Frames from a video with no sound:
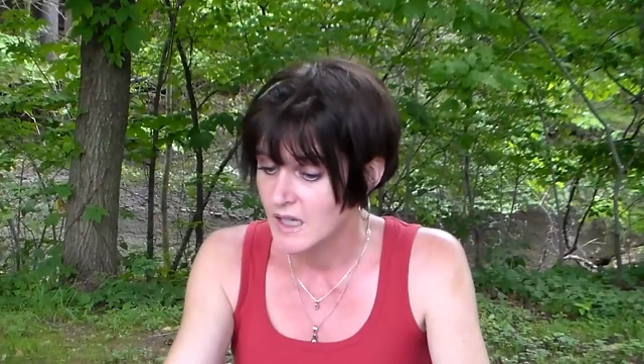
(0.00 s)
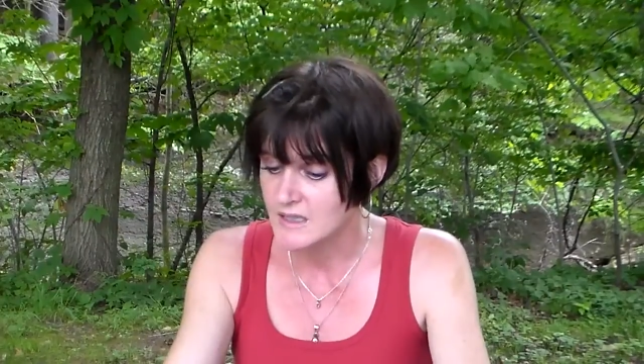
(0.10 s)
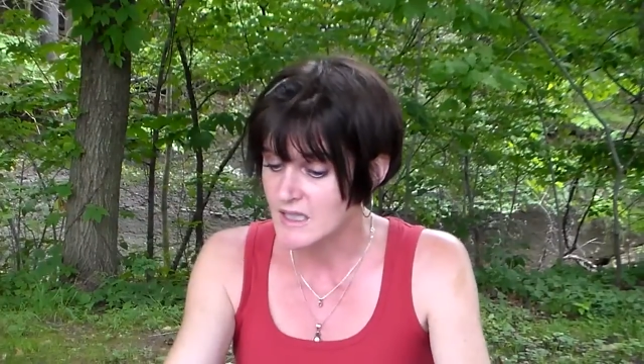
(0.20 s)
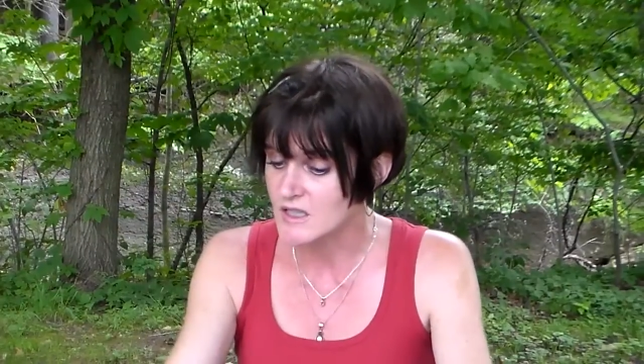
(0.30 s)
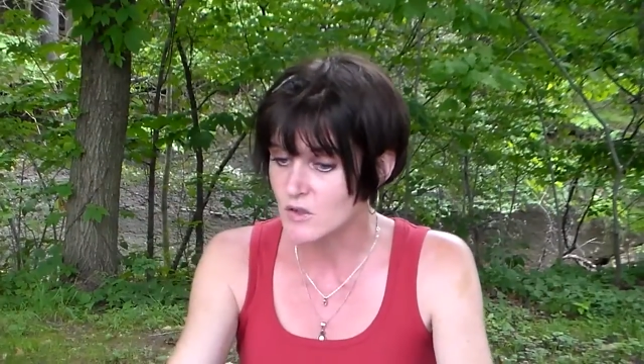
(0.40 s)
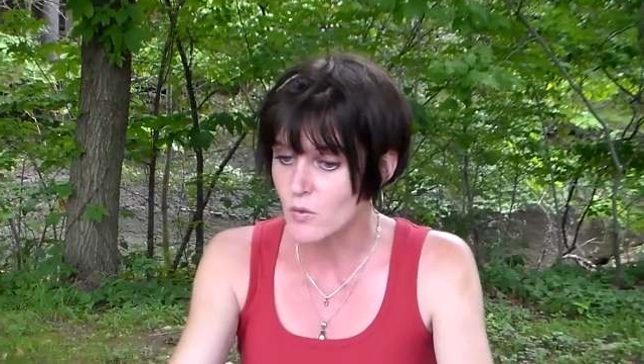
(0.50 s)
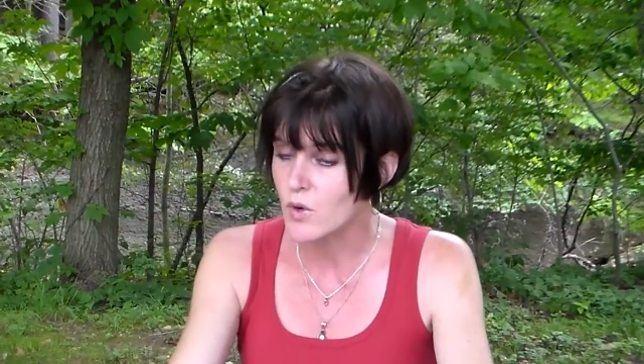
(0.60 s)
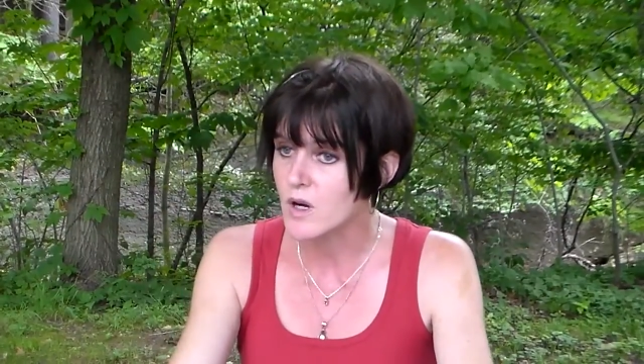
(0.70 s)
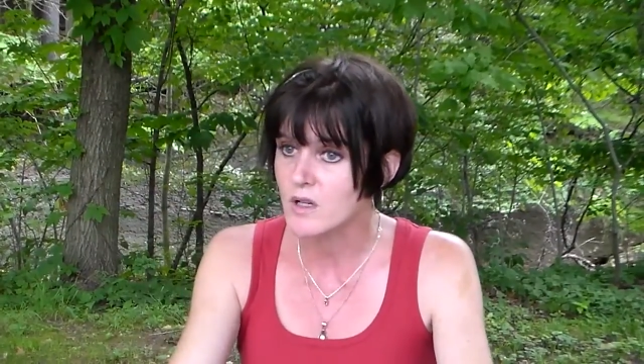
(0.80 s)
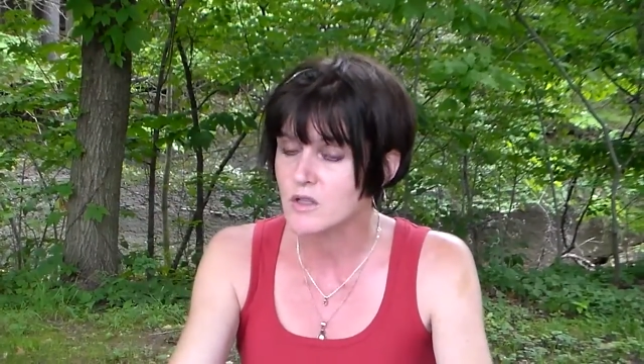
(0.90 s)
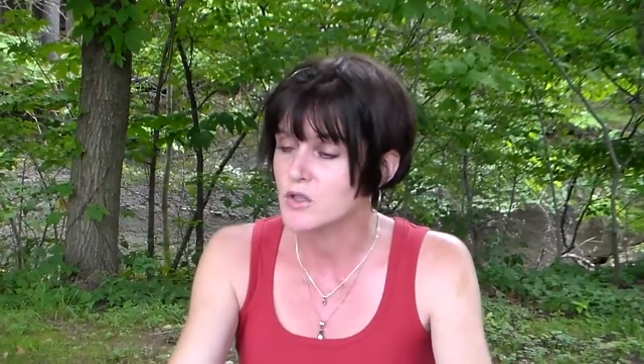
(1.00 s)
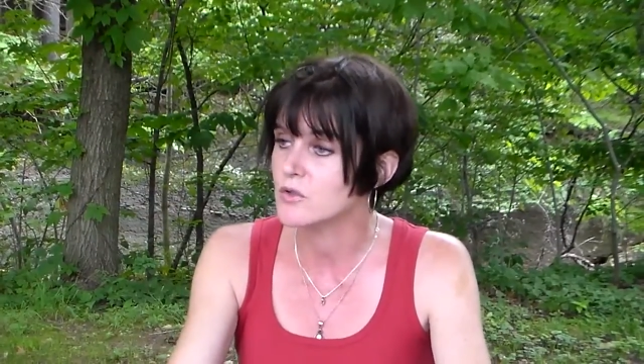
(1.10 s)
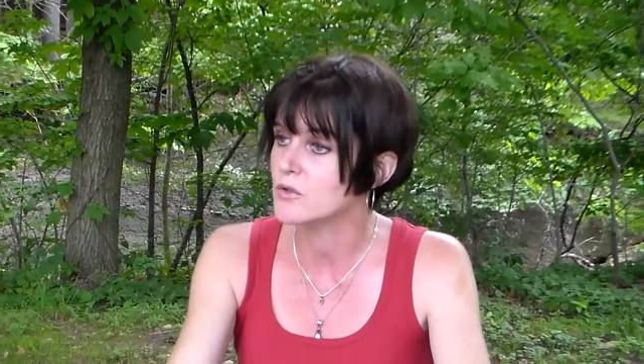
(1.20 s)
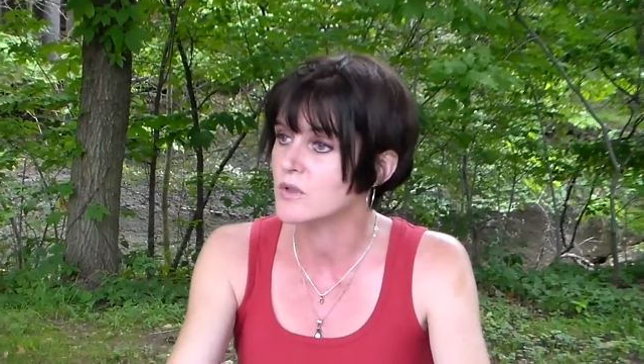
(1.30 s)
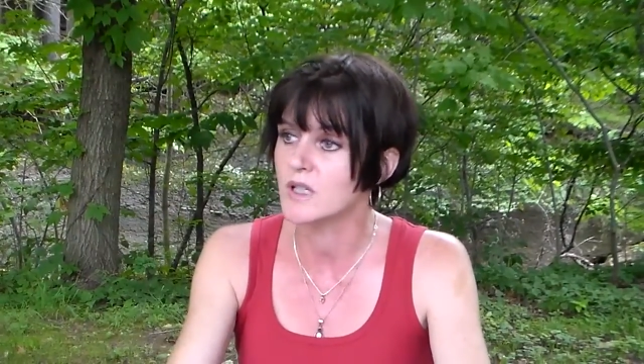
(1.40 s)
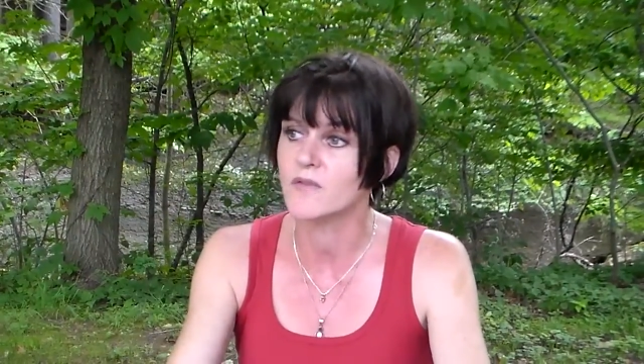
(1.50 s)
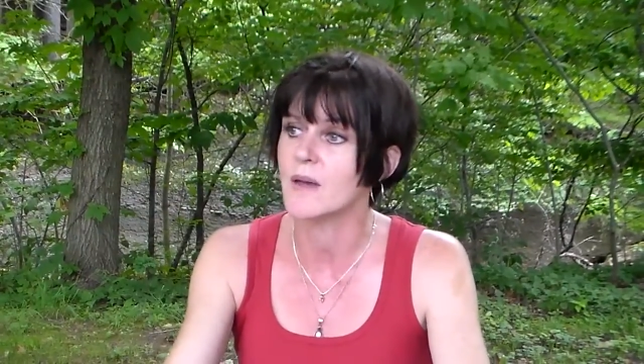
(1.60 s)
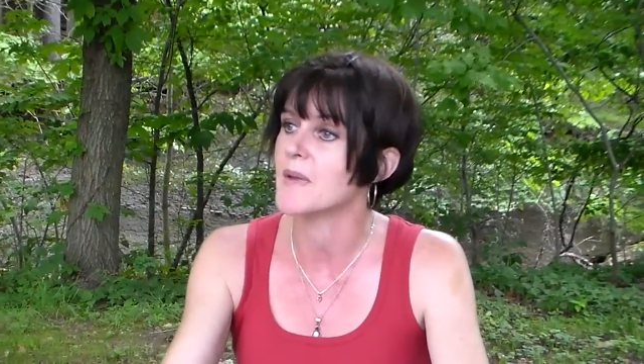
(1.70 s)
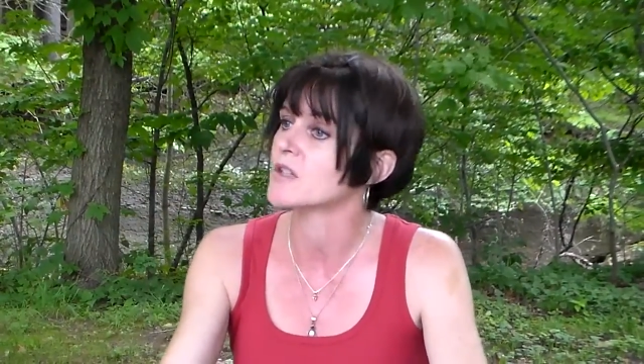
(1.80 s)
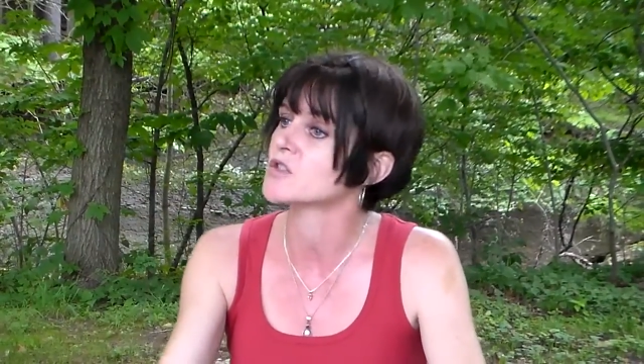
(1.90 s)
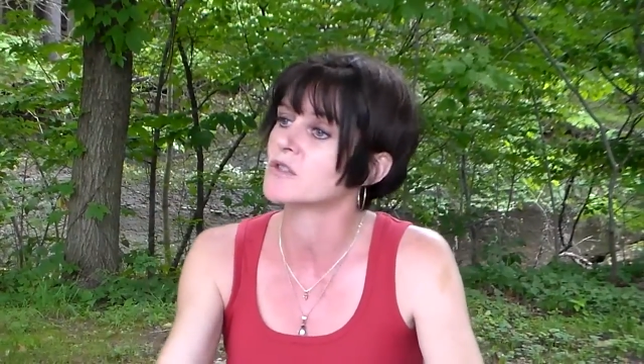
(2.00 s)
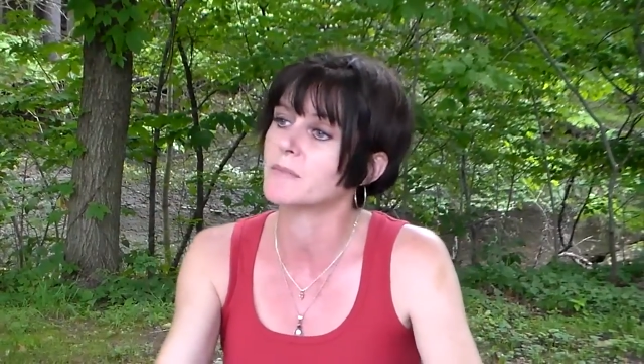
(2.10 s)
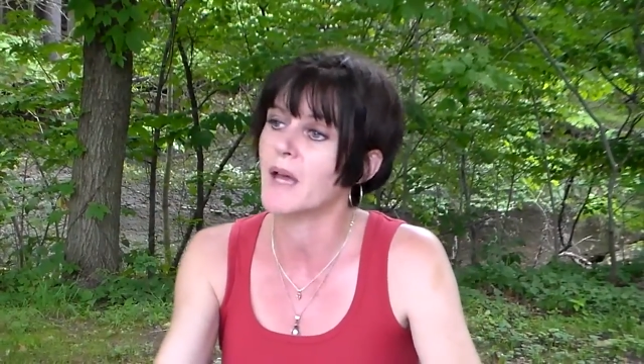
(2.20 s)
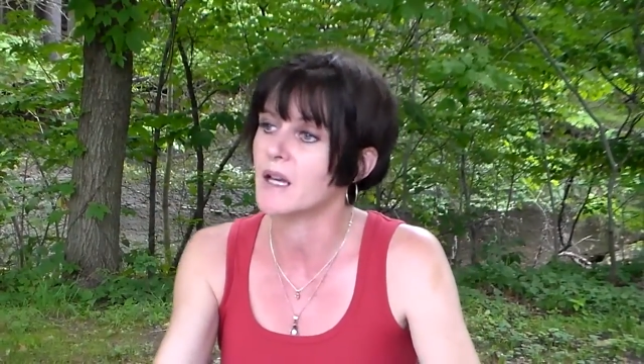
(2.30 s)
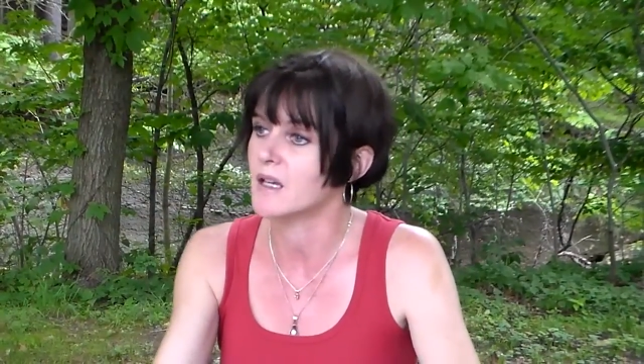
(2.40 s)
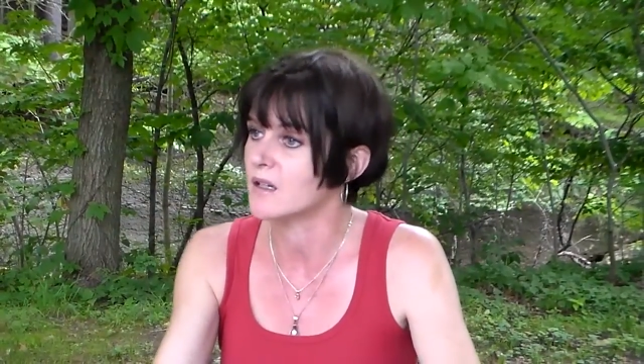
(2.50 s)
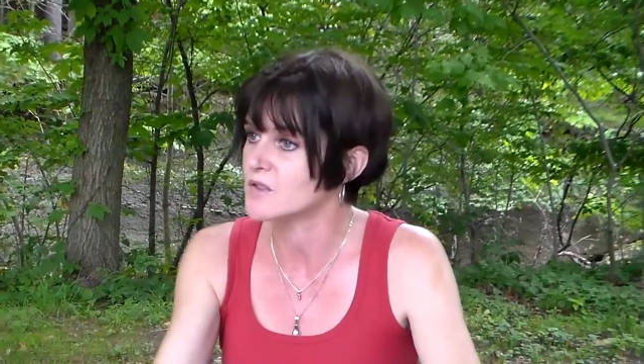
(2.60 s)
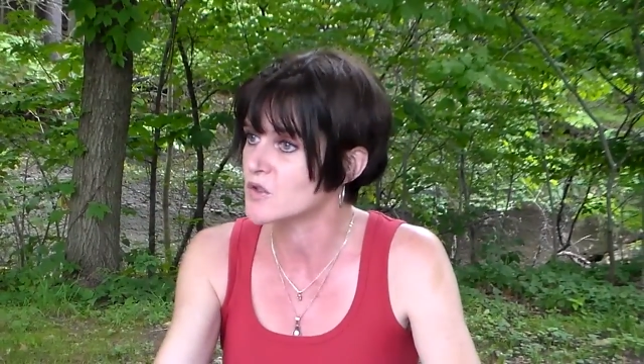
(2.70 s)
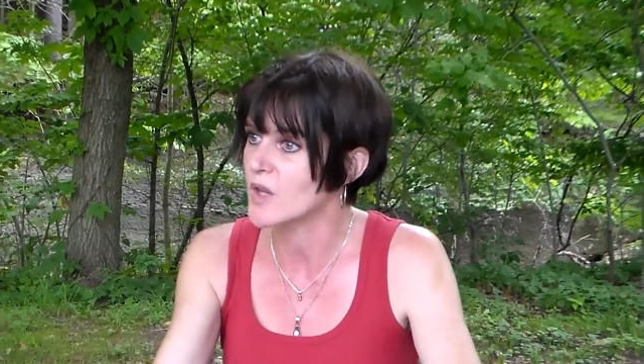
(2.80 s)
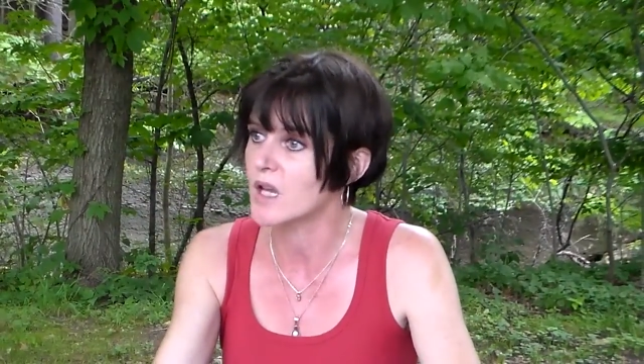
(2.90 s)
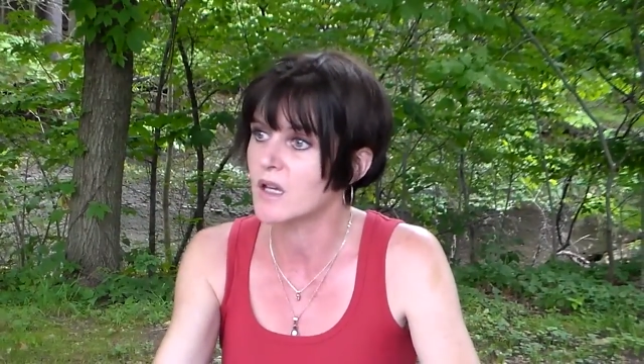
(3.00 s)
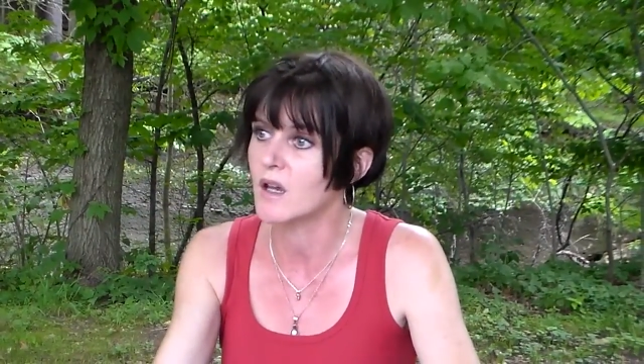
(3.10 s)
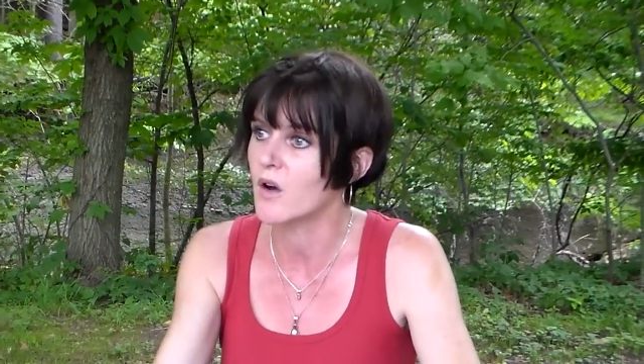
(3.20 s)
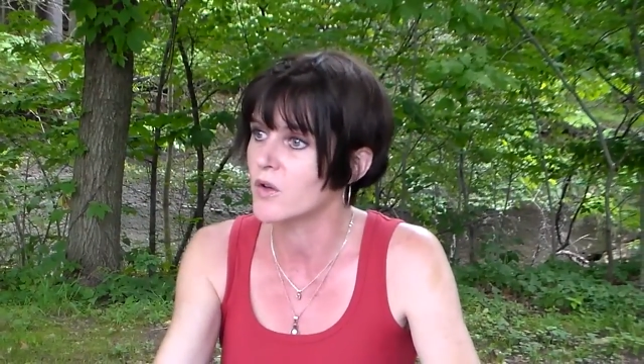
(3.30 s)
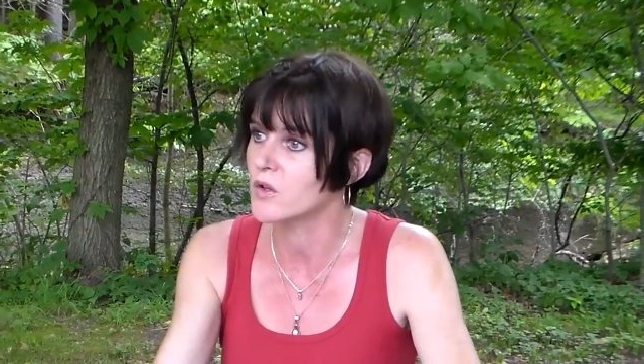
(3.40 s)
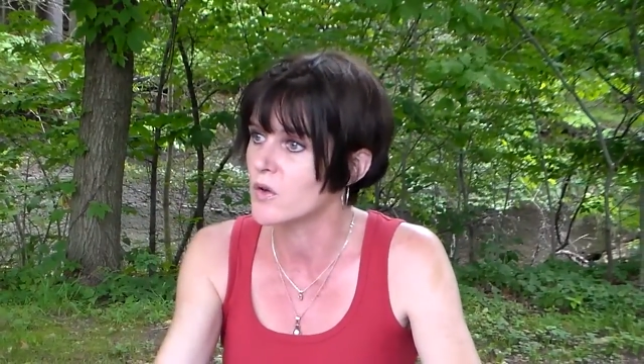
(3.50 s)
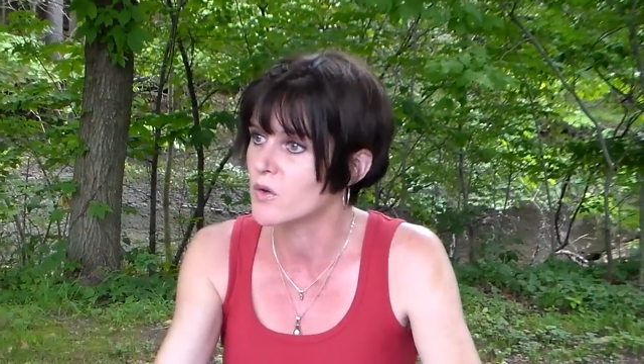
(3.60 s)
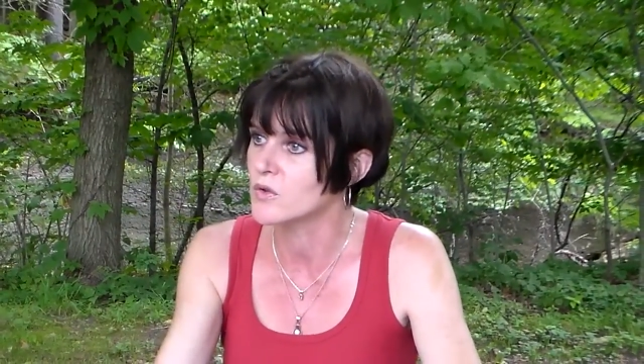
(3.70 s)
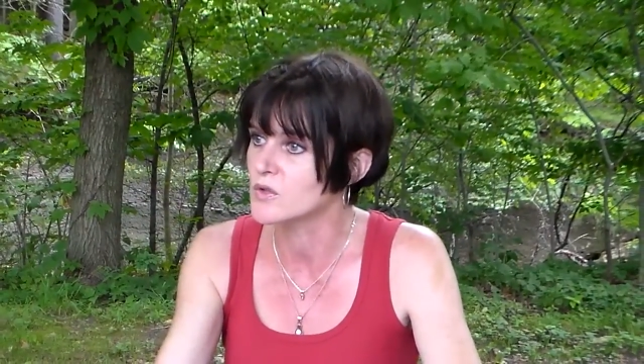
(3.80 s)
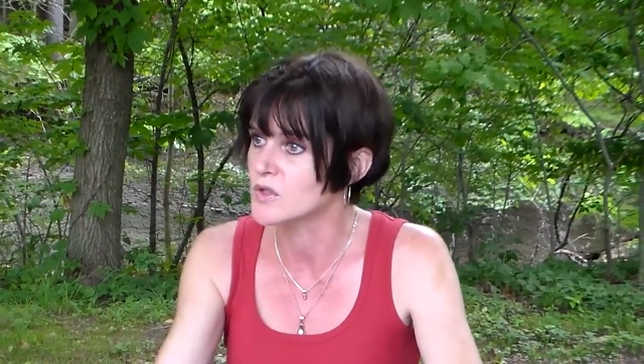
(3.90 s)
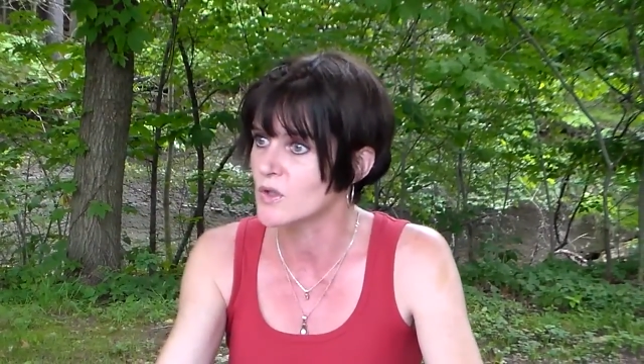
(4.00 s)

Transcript: It doesn't work to give them extra money so they can go use,